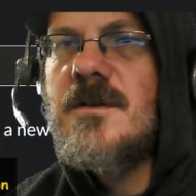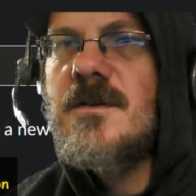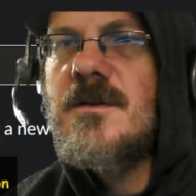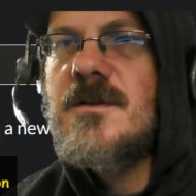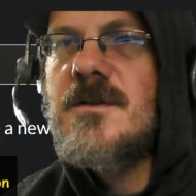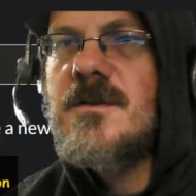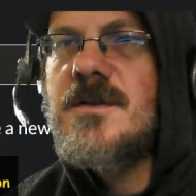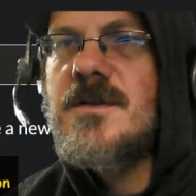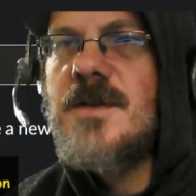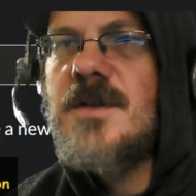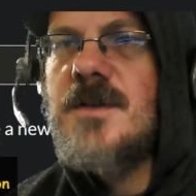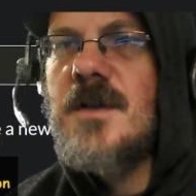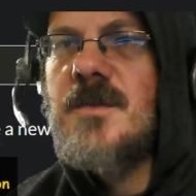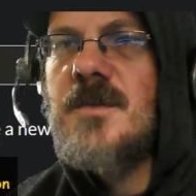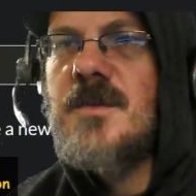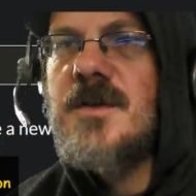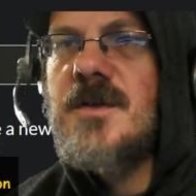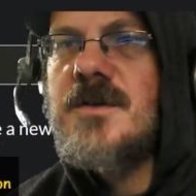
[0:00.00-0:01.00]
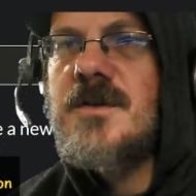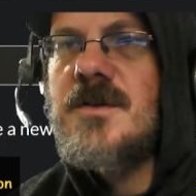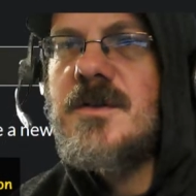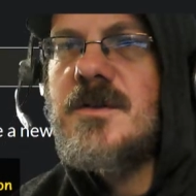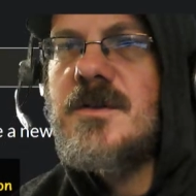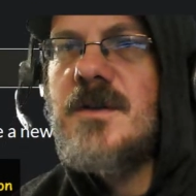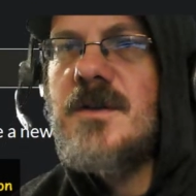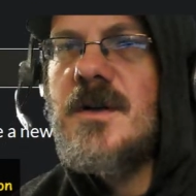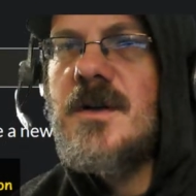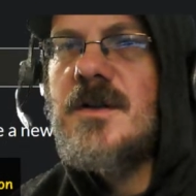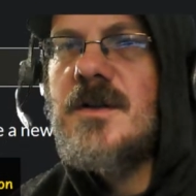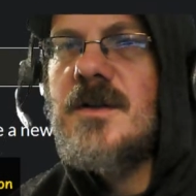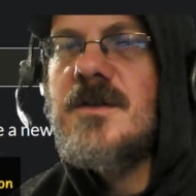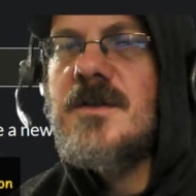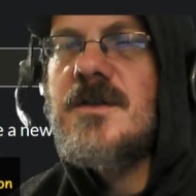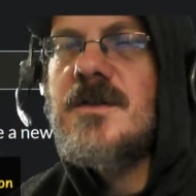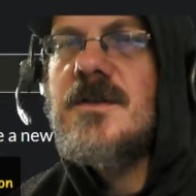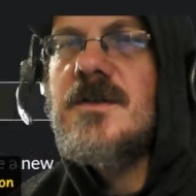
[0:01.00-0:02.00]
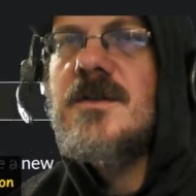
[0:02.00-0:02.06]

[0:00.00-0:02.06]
Second post user Alice.